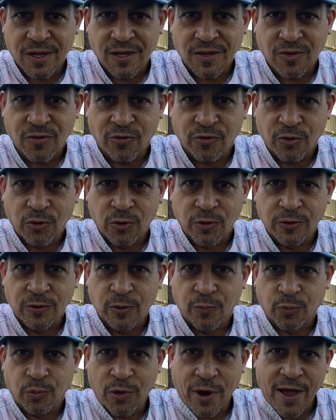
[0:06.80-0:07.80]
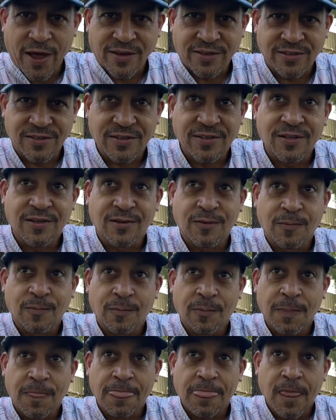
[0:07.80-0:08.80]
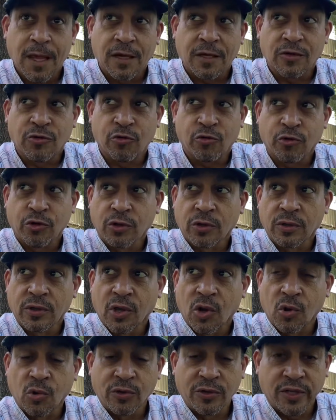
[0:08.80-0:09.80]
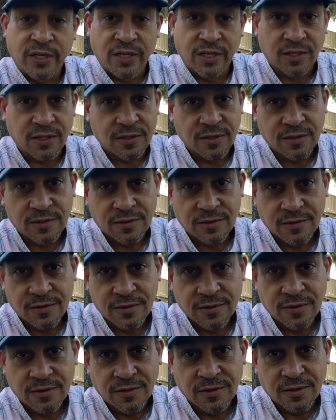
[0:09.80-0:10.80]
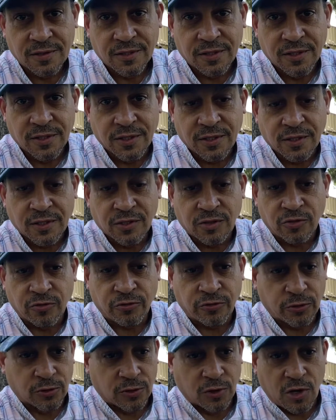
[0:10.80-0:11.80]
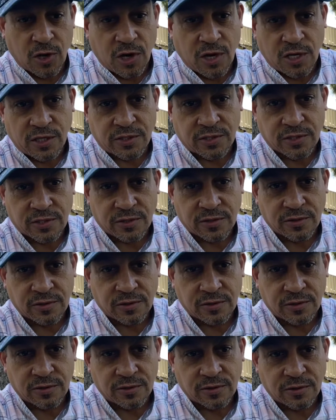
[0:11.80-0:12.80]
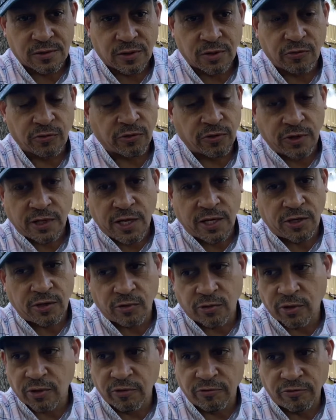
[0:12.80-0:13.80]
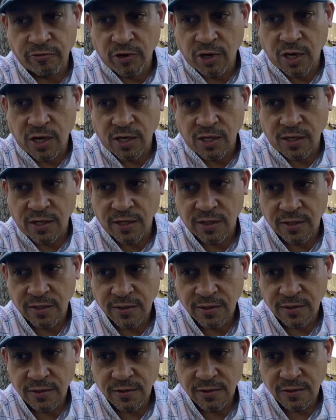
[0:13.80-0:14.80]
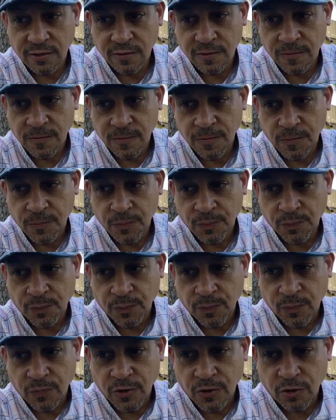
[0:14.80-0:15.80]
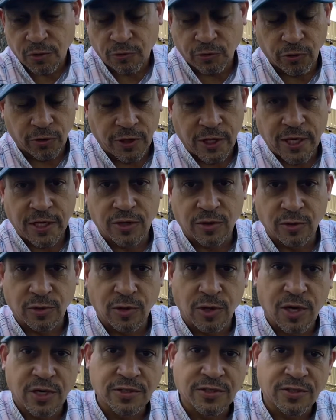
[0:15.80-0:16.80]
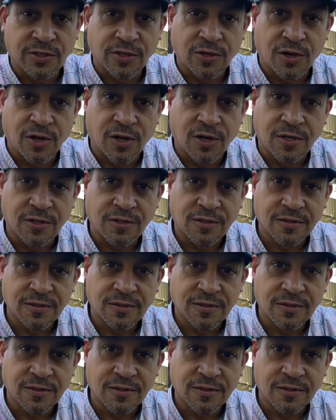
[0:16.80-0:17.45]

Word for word: You feel depressed. You feel lonely. You feel lost. You feel like you're in a fog. You feel like you lost it all.